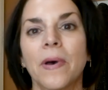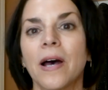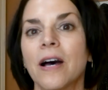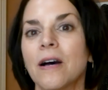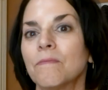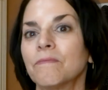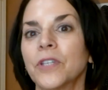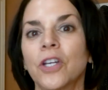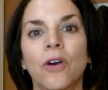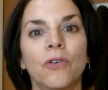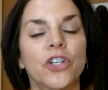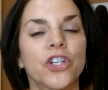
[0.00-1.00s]
Um, you
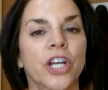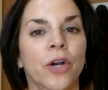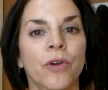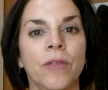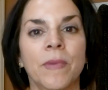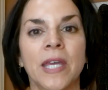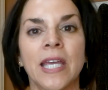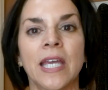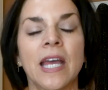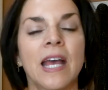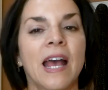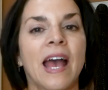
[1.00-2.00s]
know, share with me